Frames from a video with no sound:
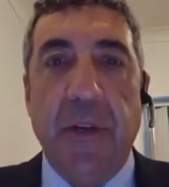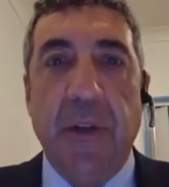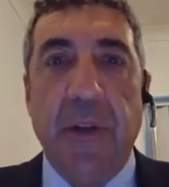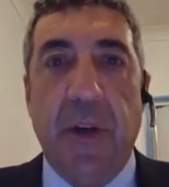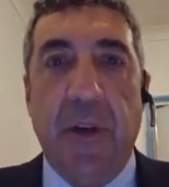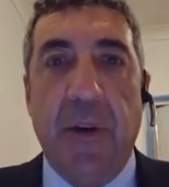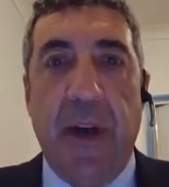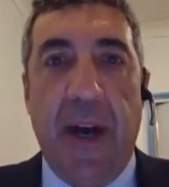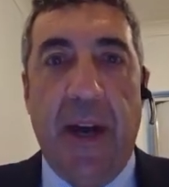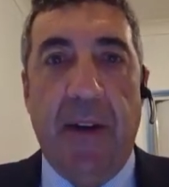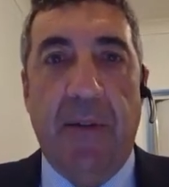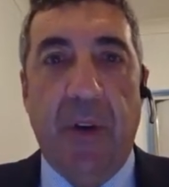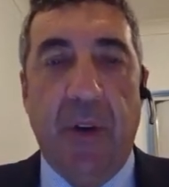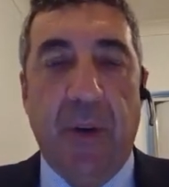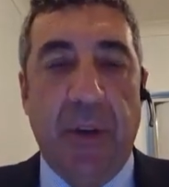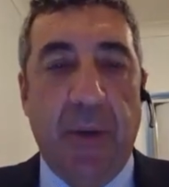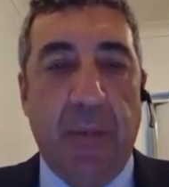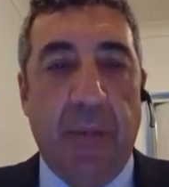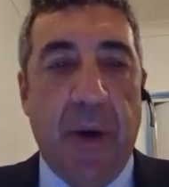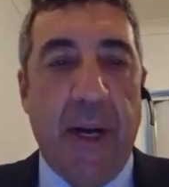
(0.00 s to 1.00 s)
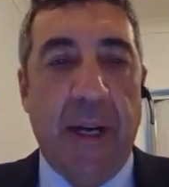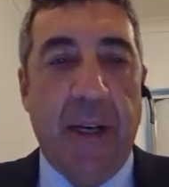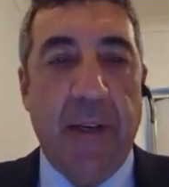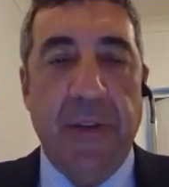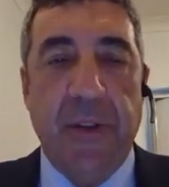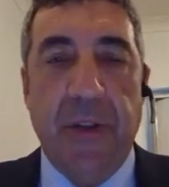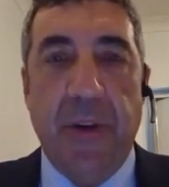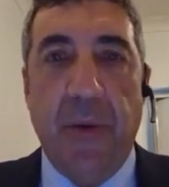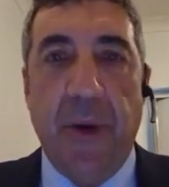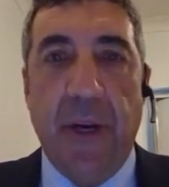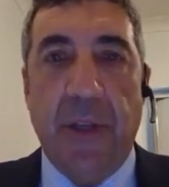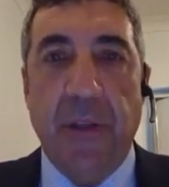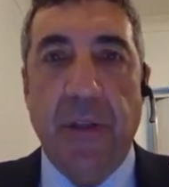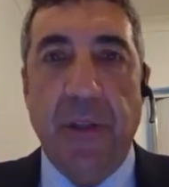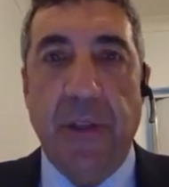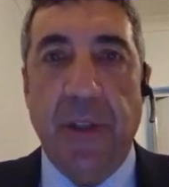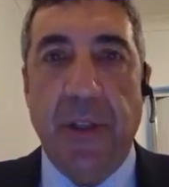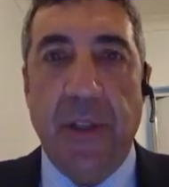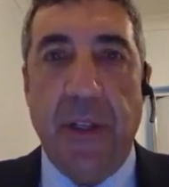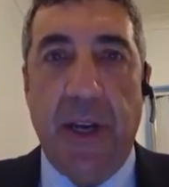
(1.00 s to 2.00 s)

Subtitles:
So have a look at the practice directions